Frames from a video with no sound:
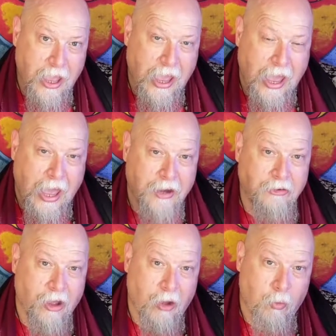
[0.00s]

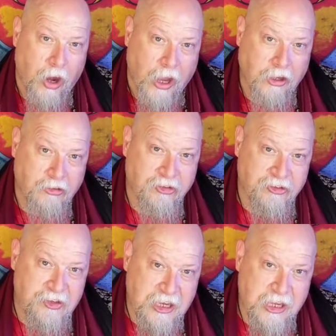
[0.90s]
And when I could
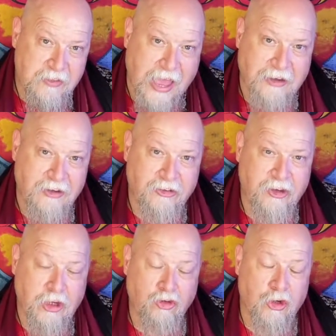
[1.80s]
see that
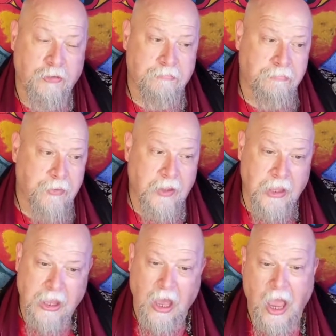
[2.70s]
distinction,
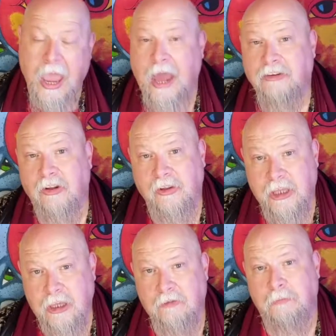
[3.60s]
I had to
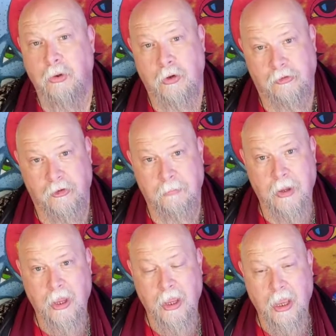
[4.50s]
leave Buddhism
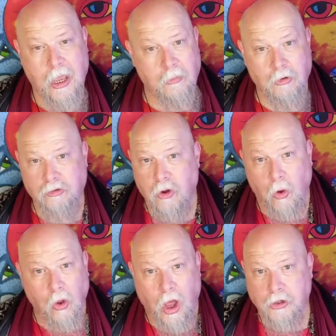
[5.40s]
and was
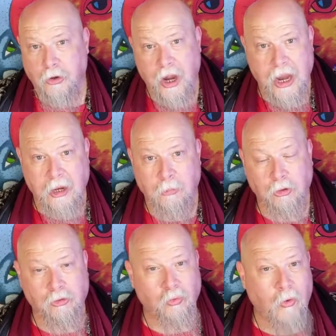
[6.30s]
no longer
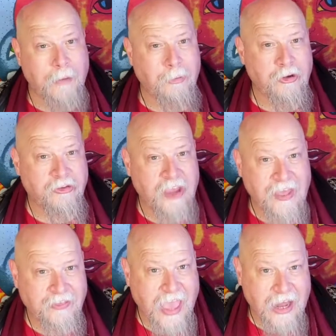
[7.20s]
able to
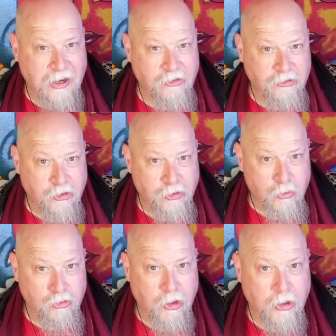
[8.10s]
represent that
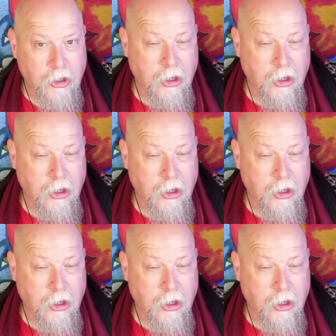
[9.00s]
institution.